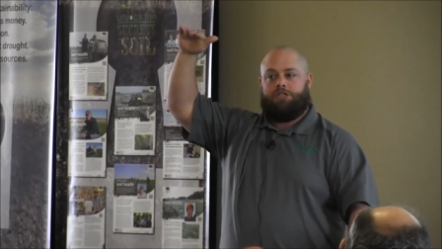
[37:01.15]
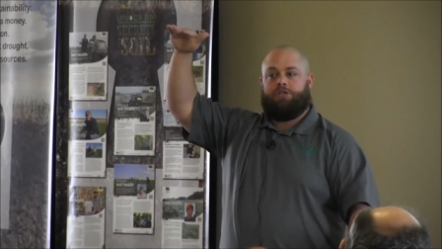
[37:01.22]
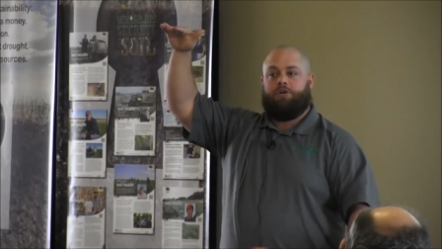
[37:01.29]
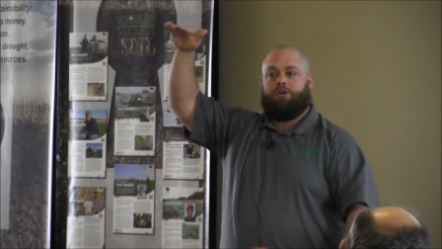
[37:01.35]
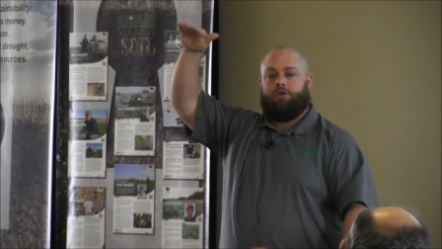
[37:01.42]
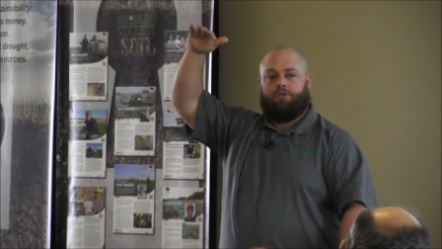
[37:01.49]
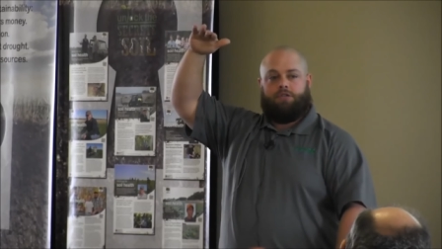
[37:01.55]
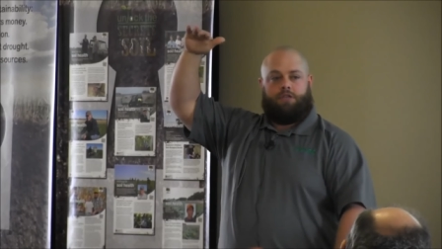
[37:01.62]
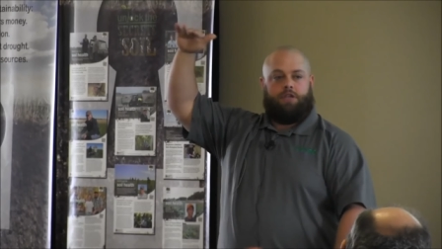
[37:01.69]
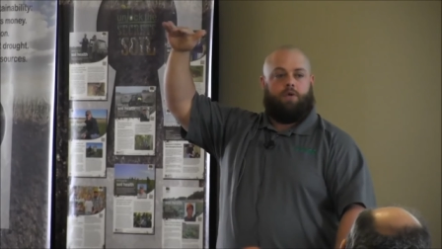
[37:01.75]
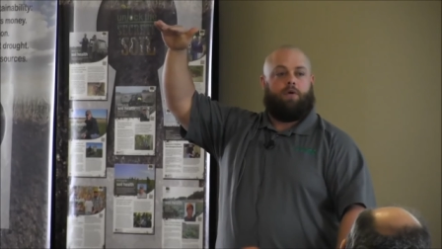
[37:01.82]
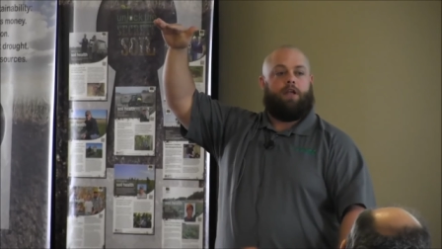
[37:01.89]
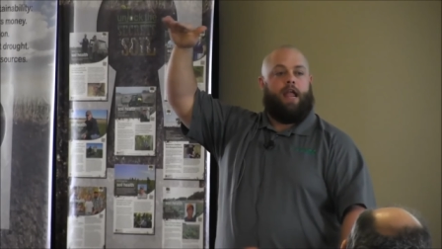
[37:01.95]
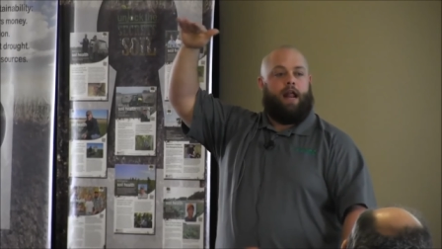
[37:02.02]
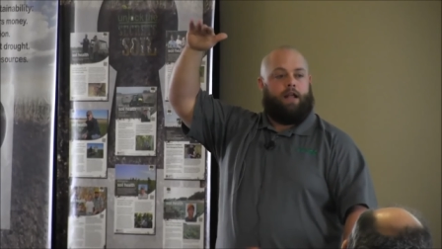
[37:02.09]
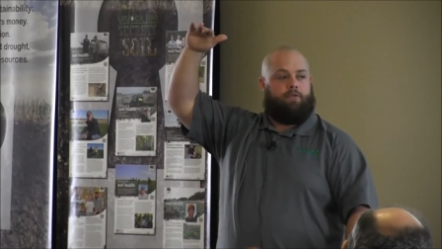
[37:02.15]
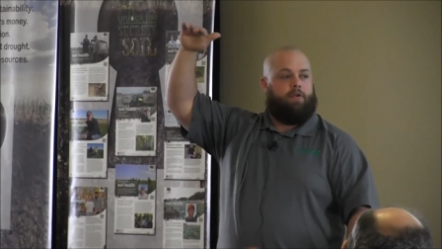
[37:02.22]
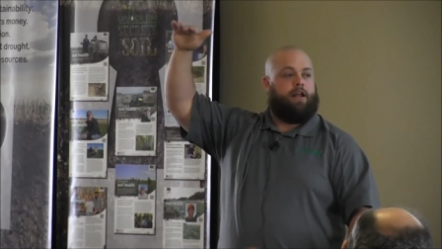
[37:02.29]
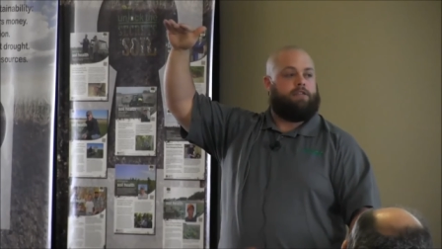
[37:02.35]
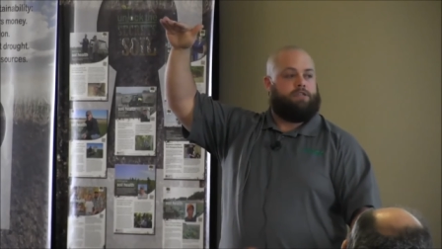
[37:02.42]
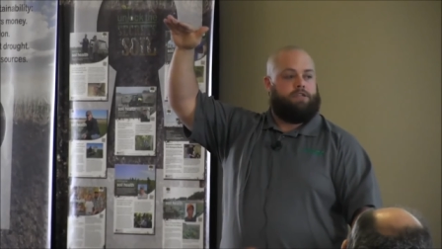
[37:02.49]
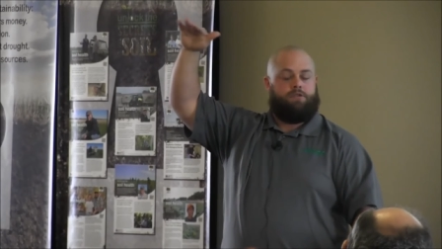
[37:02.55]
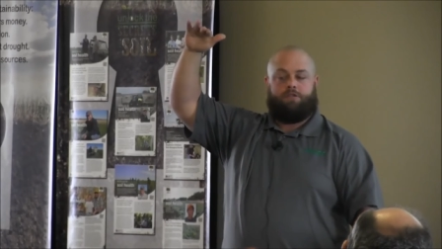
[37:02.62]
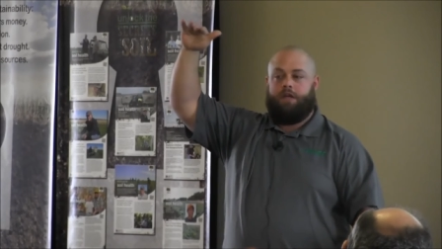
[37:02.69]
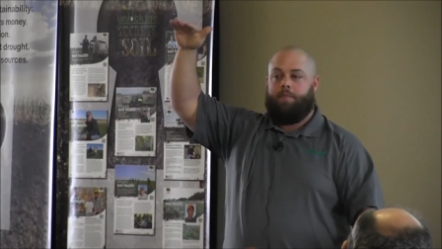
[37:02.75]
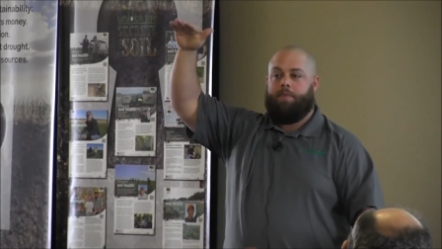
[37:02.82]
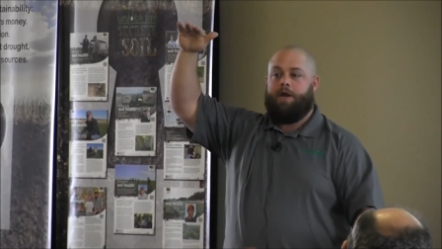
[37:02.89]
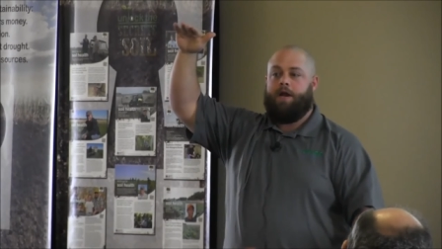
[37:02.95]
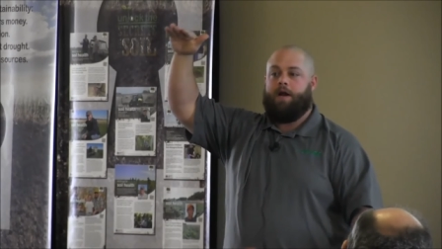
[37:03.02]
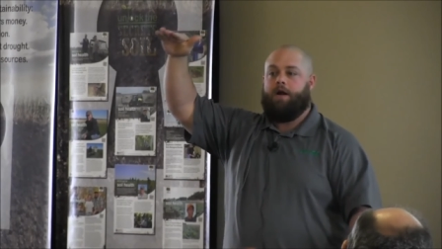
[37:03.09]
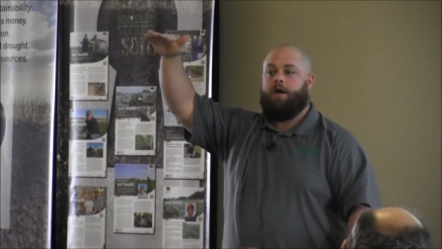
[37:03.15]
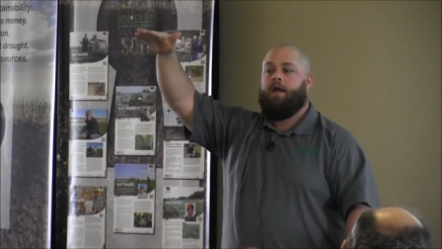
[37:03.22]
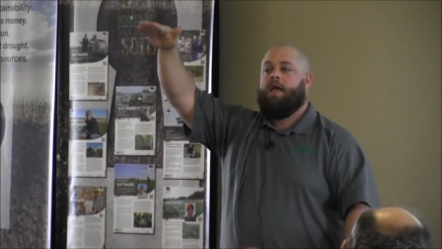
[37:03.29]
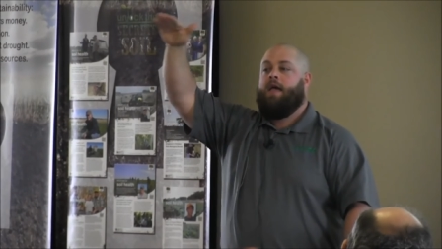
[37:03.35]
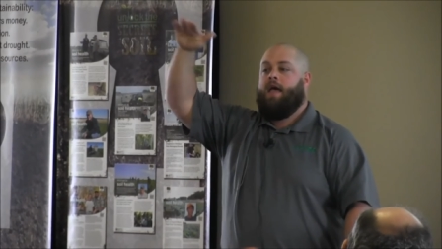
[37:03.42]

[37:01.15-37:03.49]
sugars and the organic residues up here.